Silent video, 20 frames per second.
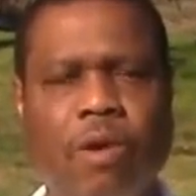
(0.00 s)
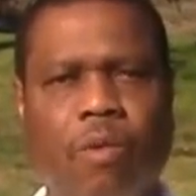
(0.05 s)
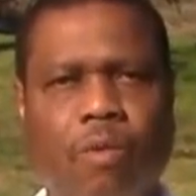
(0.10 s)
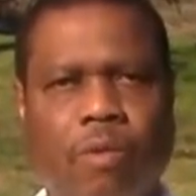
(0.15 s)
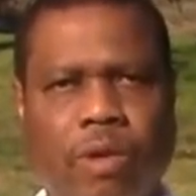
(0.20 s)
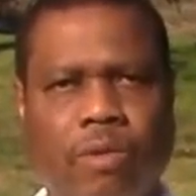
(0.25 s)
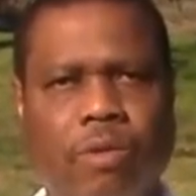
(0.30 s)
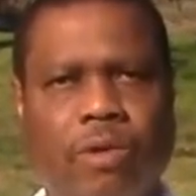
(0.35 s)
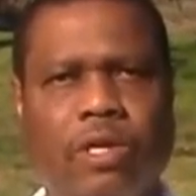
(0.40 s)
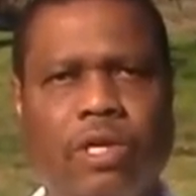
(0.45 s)

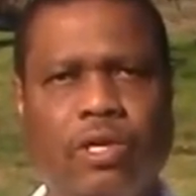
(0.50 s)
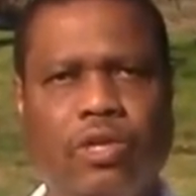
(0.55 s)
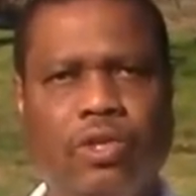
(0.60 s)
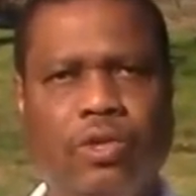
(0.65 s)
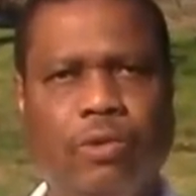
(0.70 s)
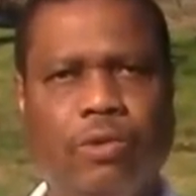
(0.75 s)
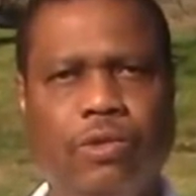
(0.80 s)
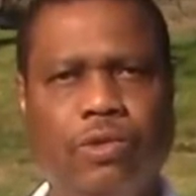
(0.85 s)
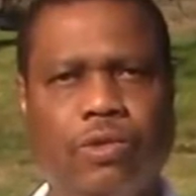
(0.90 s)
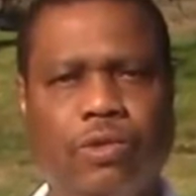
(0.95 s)
We will get
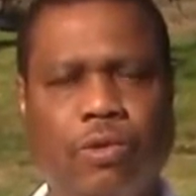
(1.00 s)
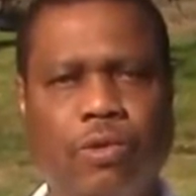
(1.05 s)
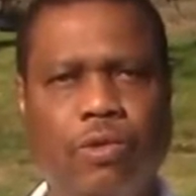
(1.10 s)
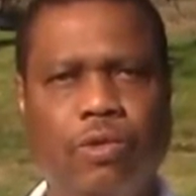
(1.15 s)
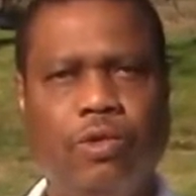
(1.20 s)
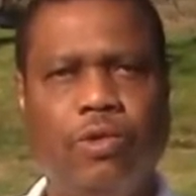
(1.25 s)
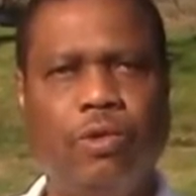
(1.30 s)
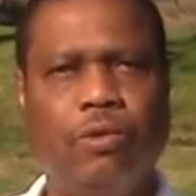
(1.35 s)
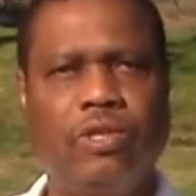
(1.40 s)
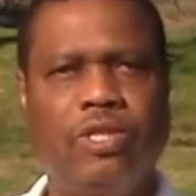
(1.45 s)
your
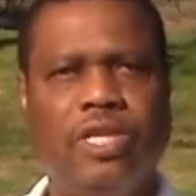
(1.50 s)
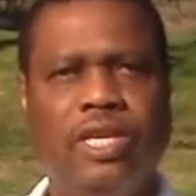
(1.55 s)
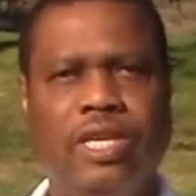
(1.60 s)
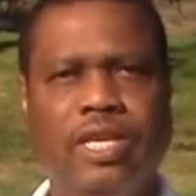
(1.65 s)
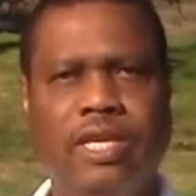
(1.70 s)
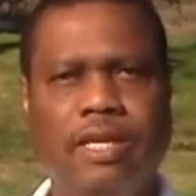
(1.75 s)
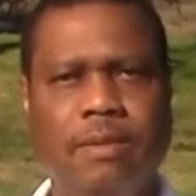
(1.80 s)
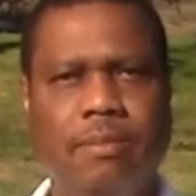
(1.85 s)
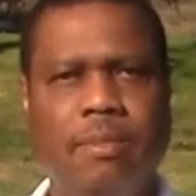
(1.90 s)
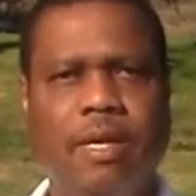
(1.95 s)
school, your
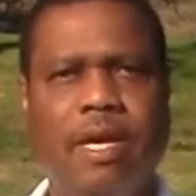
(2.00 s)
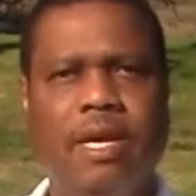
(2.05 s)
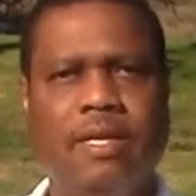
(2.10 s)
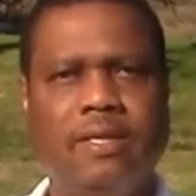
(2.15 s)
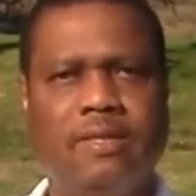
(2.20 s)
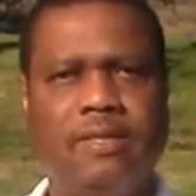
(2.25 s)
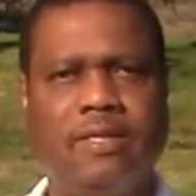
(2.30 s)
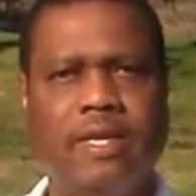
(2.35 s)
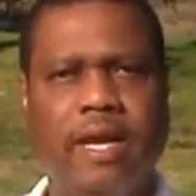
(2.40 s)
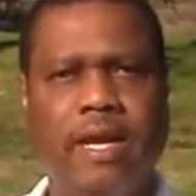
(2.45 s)
team
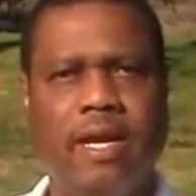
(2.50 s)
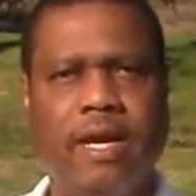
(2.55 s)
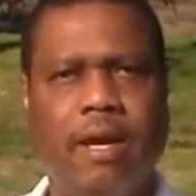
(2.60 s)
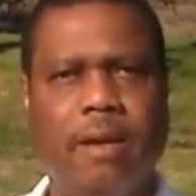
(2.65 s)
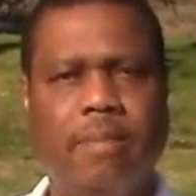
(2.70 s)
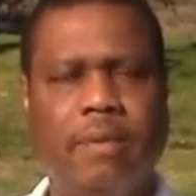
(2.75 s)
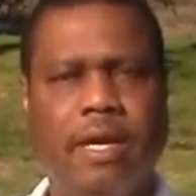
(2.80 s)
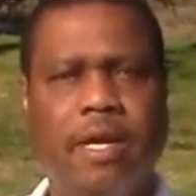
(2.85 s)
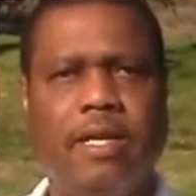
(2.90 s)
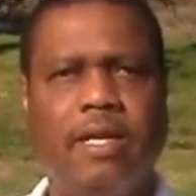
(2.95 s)
set
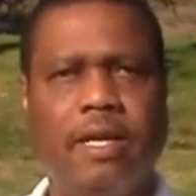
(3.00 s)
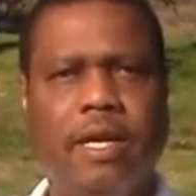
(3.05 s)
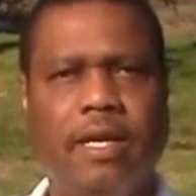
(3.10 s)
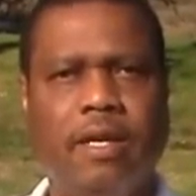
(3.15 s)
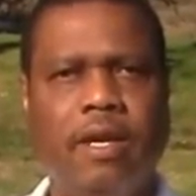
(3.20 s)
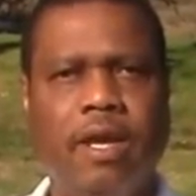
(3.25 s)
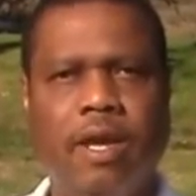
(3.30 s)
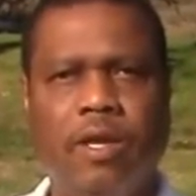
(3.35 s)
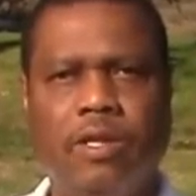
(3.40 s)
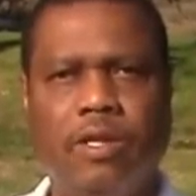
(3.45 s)
up. And
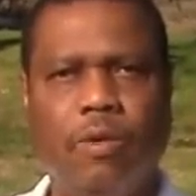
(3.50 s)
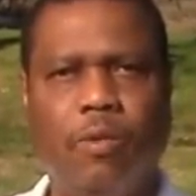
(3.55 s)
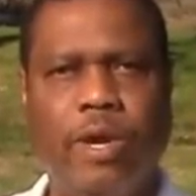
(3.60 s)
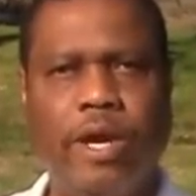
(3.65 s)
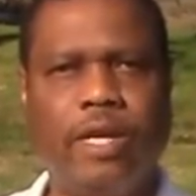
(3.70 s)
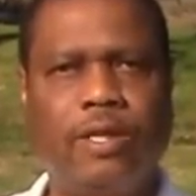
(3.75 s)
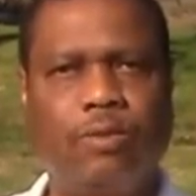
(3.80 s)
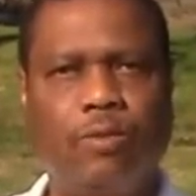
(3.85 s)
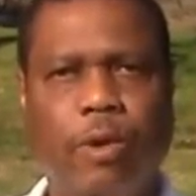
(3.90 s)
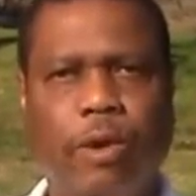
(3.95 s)
then the
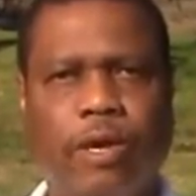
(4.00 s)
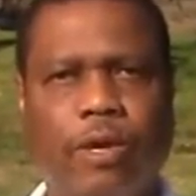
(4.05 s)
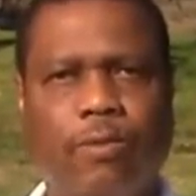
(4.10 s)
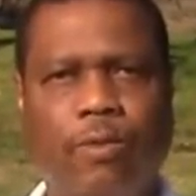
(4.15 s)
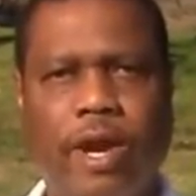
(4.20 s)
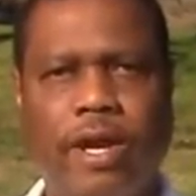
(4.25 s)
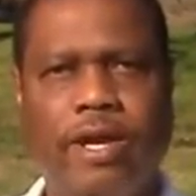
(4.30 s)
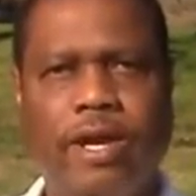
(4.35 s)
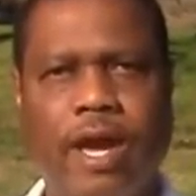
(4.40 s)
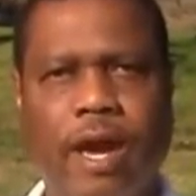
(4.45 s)
way it's working
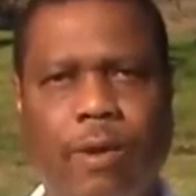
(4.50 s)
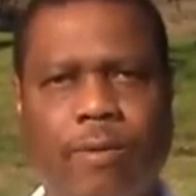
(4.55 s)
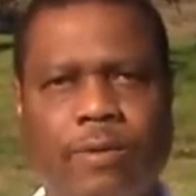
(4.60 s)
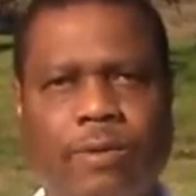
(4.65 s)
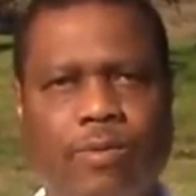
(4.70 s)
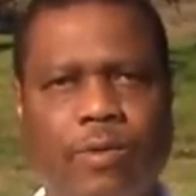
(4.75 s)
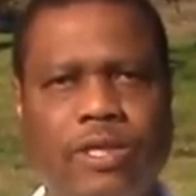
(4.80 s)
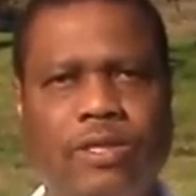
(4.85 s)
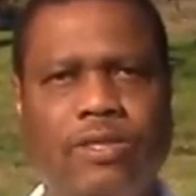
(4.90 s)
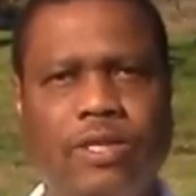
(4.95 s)
right now is
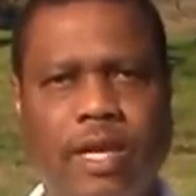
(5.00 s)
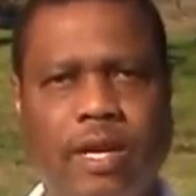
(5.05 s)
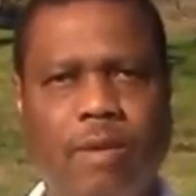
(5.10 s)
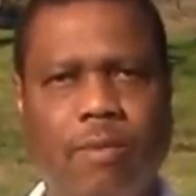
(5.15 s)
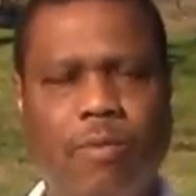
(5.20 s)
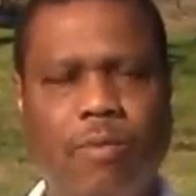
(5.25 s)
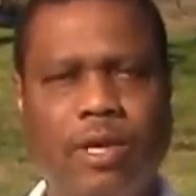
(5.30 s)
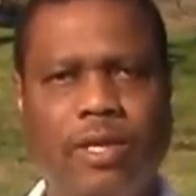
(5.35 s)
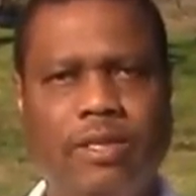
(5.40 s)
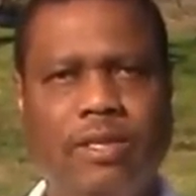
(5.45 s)
we set up
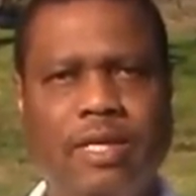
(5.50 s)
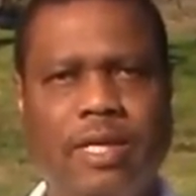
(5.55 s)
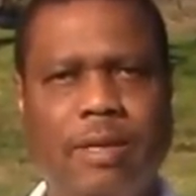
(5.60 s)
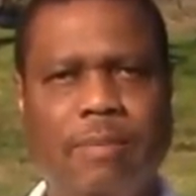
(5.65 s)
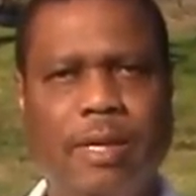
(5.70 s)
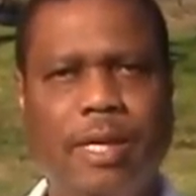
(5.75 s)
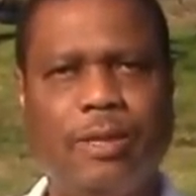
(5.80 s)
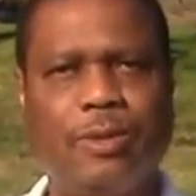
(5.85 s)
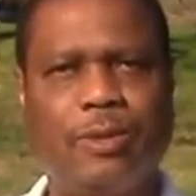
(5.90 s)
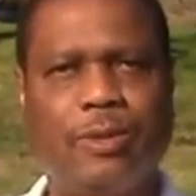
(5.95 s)
one team
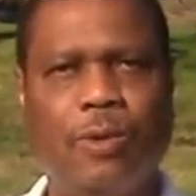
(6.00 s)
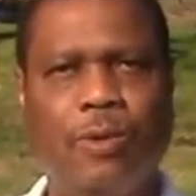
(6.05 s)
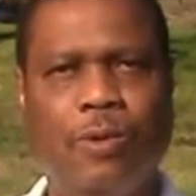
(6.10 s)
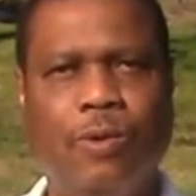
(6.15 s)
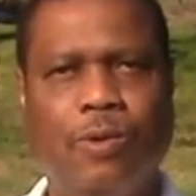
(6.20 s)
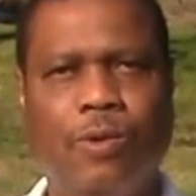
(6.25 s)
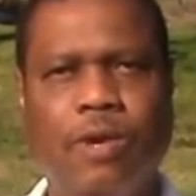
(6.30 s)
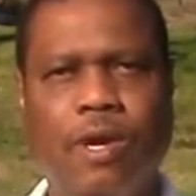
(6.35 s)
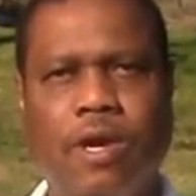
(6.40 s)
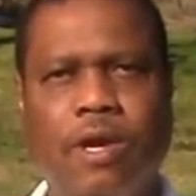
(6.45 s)
at a
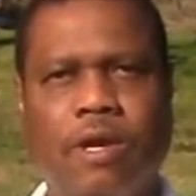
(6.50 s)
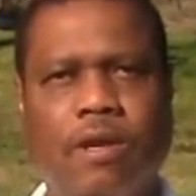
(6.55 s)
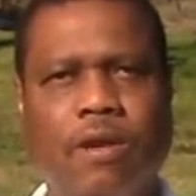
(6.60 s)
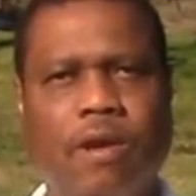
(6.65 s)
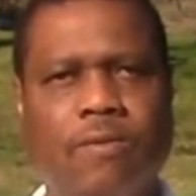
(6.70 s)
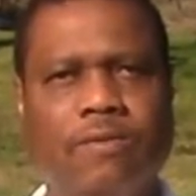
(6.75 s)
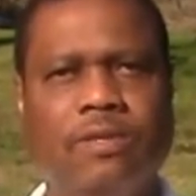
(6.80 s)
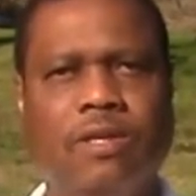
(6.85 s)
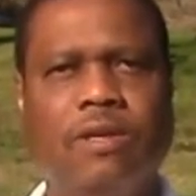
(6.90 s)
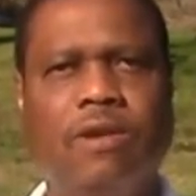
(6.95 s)
school and
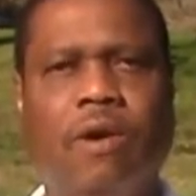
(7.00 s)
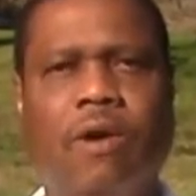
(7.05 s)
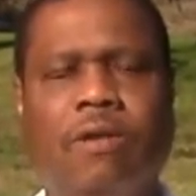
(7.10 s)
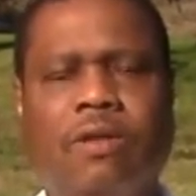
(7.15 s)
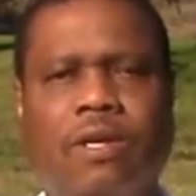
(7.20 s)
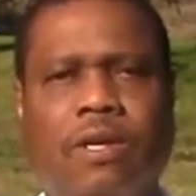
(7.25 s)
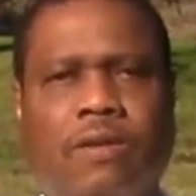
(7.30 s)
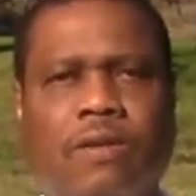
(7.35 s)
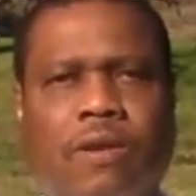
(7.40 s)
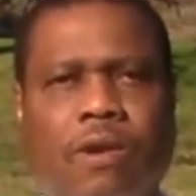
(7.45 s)
all of a sudden all
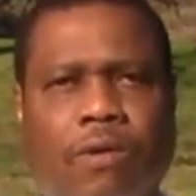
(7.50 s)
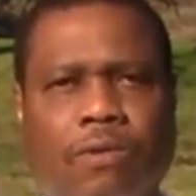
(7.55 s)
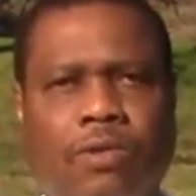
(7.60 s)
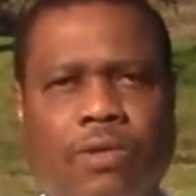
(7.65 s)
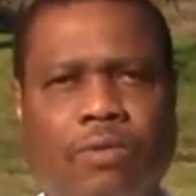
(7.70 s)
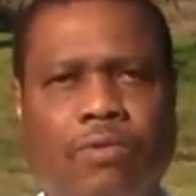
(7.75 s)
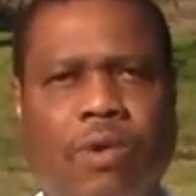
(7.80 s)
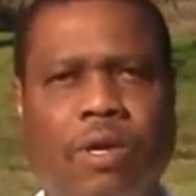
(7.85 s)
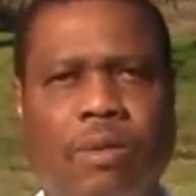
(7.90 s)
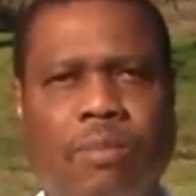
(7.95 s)
the other
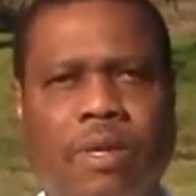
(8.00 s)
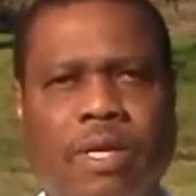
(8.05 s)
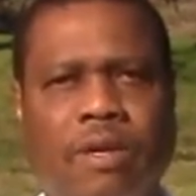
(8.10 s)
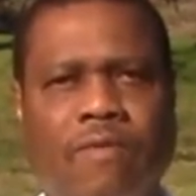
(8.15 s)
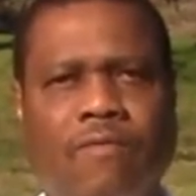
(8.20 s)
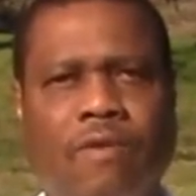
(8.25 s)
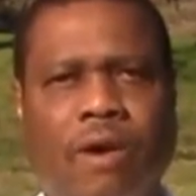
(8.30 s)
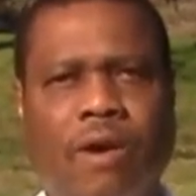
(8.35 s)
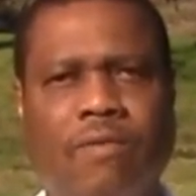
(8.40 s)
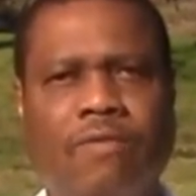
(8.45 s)
coaches want to be
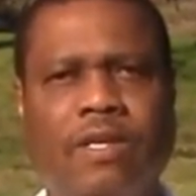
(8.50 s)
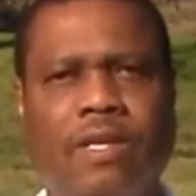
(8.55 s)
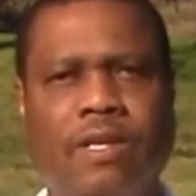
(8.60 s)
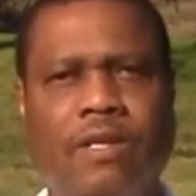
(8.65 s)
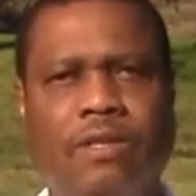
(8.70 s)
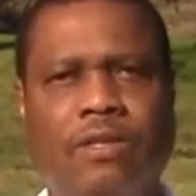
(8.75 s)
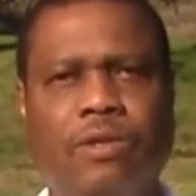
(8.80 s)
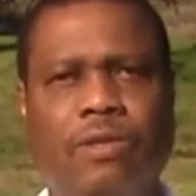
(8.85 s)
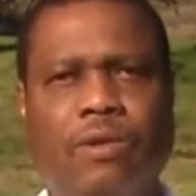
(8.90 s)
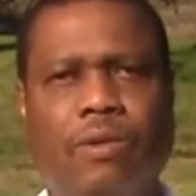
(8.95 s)
involved in
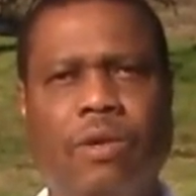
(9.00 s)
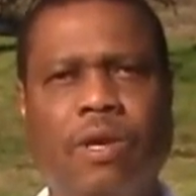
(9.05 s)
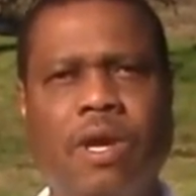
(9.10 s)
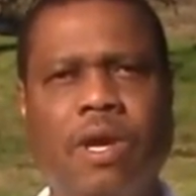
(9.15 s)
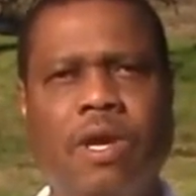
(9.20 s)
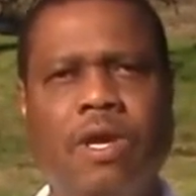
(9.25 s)
it too.